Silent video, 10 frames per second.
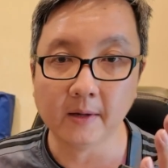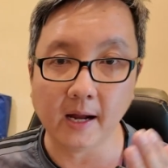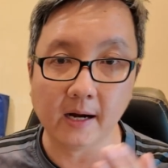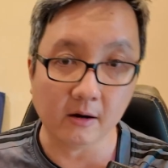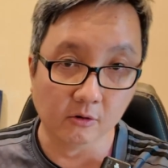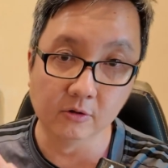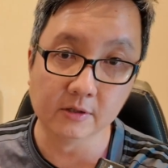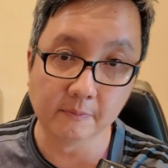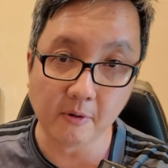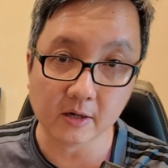And I own
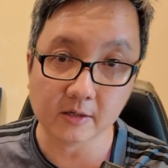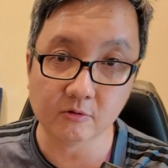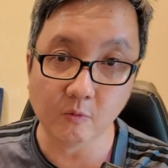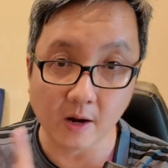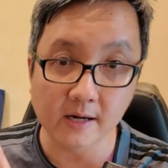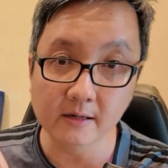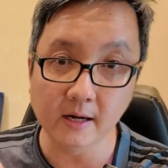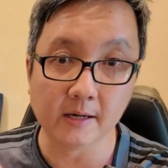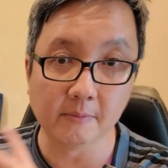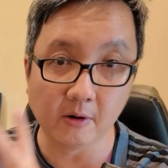the Pocket 1
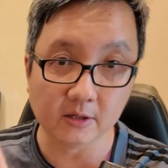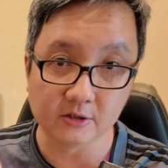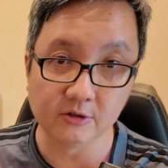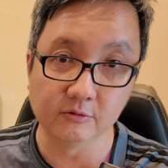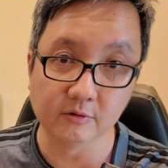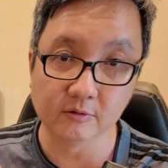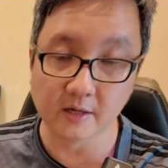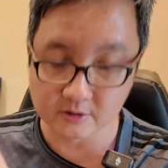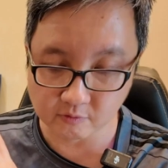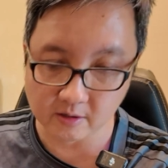and the Pocket 2
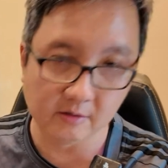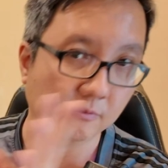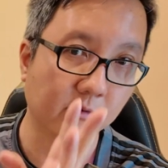as well,